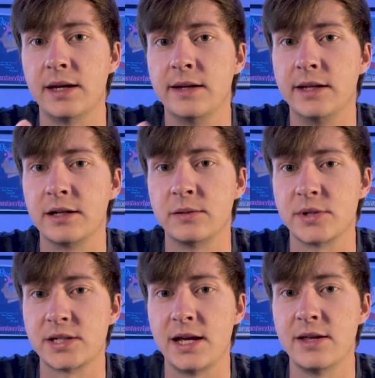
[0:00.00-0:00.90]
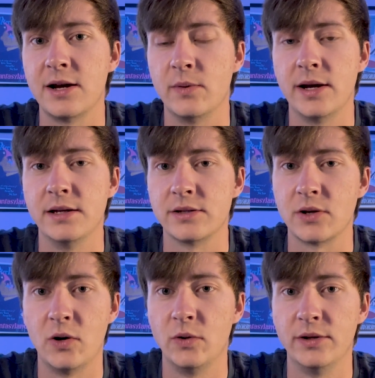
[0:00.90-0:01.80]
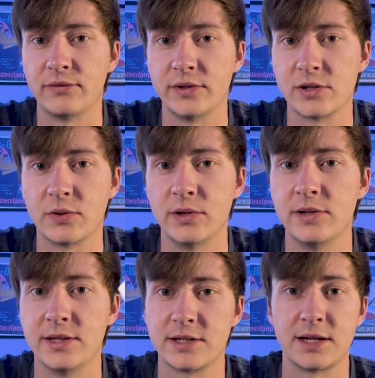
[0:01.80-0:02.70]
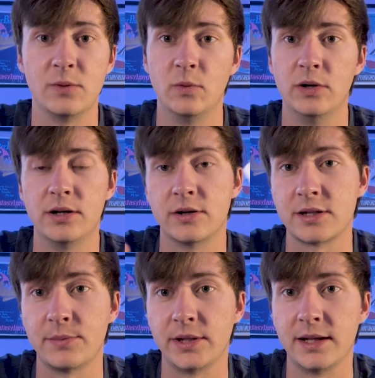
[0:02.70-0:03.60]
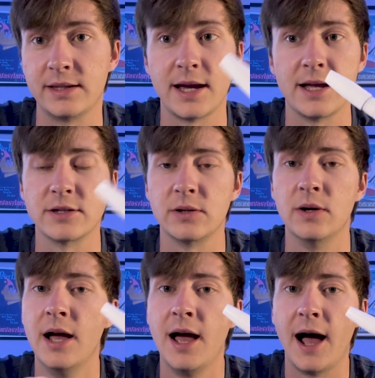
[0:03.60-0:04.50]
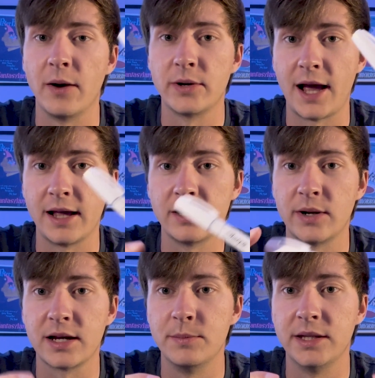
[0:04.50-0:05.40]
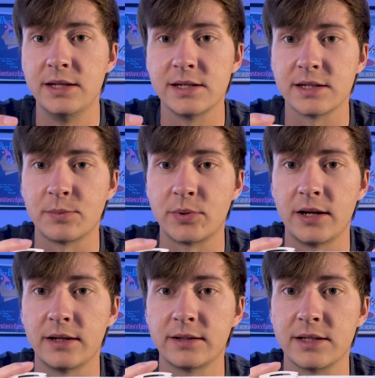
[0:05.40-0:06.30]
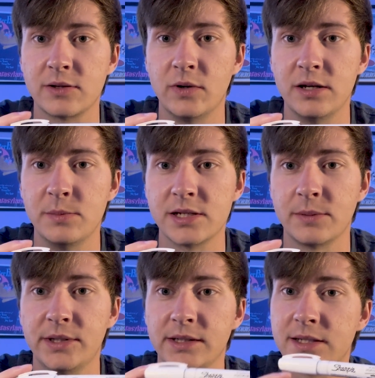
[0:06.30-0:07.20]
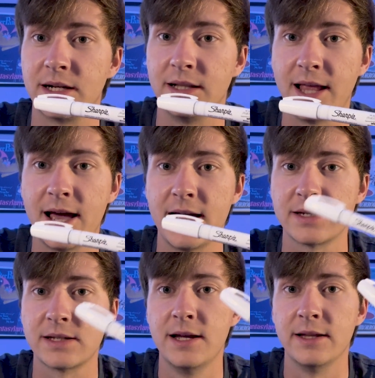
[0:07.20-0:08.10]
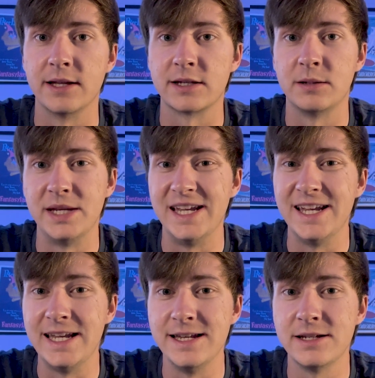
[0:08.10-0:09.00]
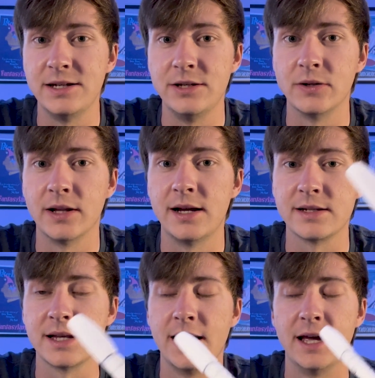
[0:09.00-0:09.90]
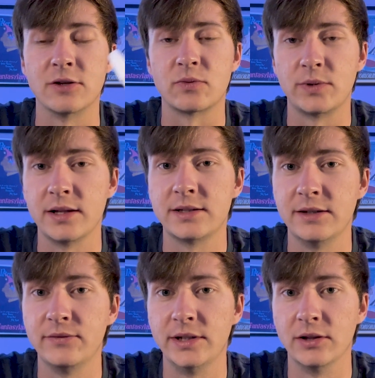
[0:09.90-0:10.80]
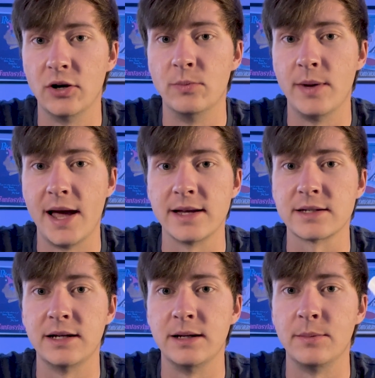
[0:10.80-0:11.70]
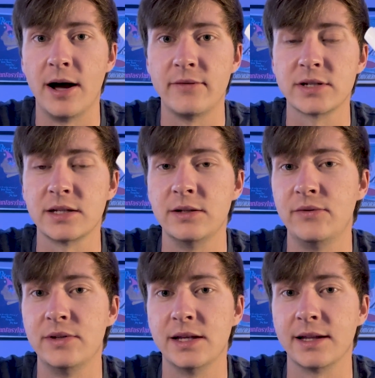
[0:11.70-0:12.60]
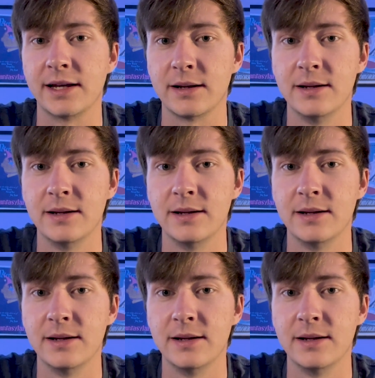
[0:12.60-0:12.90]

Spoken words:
and getting them to stay that way is a whole different story than, say, wood or something like that. So I would highly recommend these as a product that's going to be something that's going to last, that's going to be easy to utilize, and is relatively low mess. Obviously, if you get like